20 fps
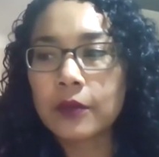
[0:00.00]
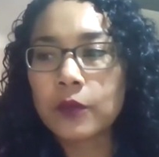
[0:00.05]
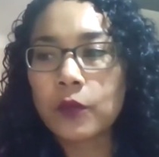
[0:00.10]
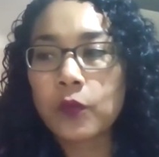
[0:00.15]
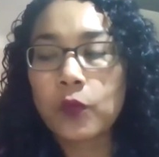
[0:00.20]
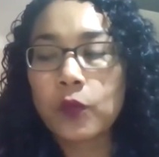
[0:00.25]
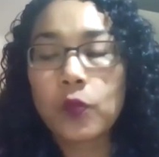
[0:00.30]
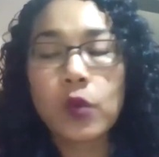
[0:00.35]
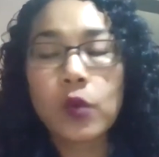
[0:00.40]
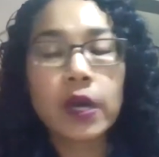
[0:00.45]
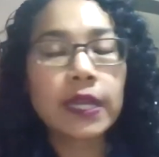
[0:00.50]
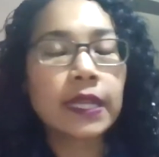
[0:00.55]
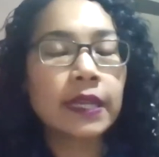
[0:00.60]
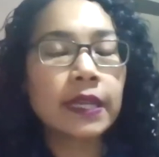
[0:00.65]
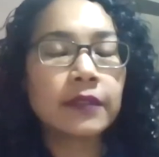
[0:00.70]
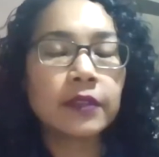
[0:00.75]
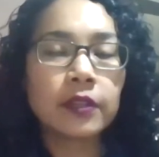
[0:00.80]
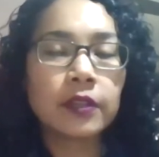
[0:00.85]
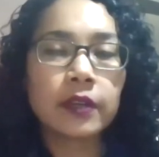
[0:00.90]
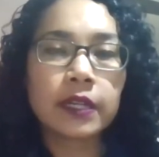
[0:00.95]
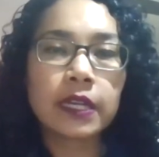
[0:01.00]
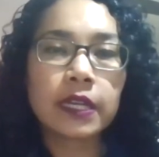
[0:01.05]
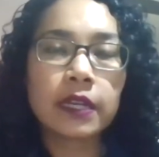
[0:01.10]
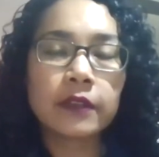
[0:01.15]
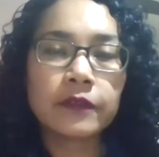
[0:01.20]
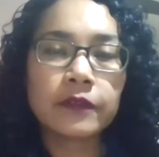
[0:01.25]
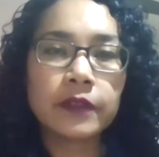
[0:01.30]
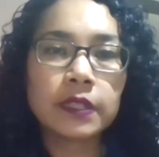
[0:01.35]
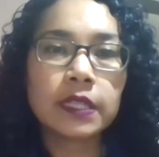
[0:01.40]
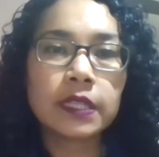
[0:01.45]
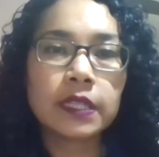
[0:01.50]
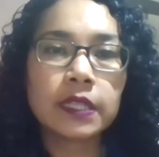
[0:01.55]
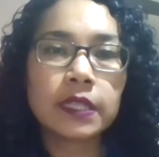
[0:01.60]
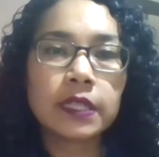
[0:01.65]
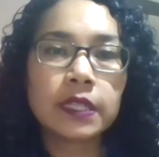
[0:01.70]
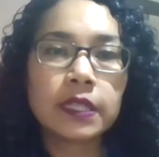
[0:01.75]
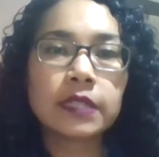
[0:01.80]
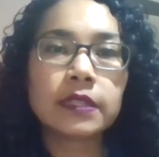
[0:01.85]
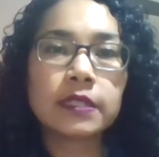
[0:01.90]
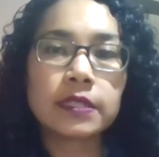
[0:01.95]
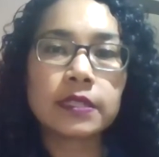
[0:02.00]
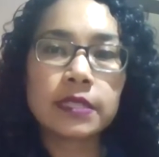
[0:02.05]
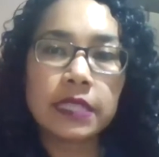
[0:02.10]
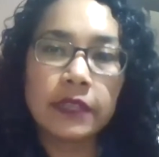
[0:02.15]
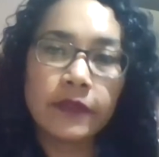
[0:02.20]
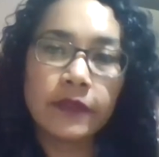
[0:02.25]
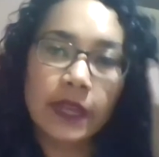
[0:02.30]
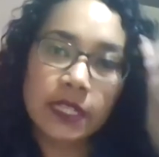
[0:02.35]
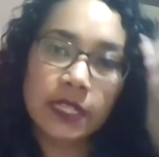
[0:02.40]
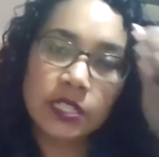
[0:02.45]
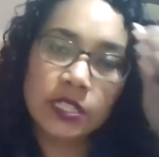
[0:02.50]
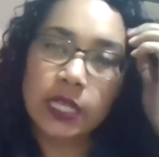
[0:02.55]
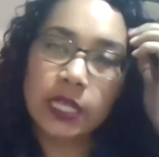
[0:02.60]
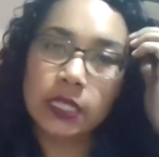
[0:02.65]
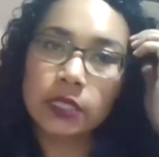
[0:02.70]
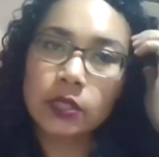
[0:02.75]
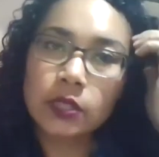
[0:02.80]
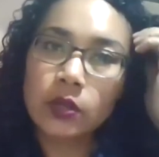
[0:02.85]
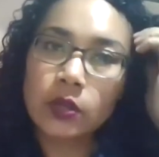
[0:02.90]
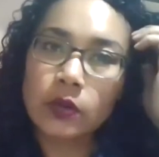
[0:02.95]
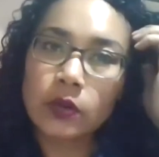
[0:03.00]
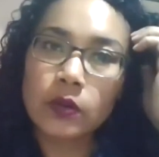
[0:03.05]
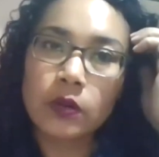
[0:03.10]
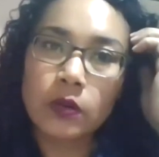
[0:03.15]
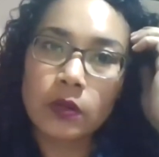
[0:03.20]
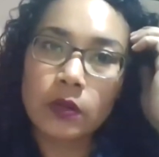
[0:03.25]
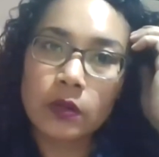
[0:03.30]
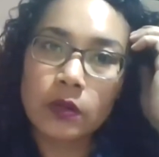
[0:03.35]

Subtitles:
One, I kind of feel like this evangelical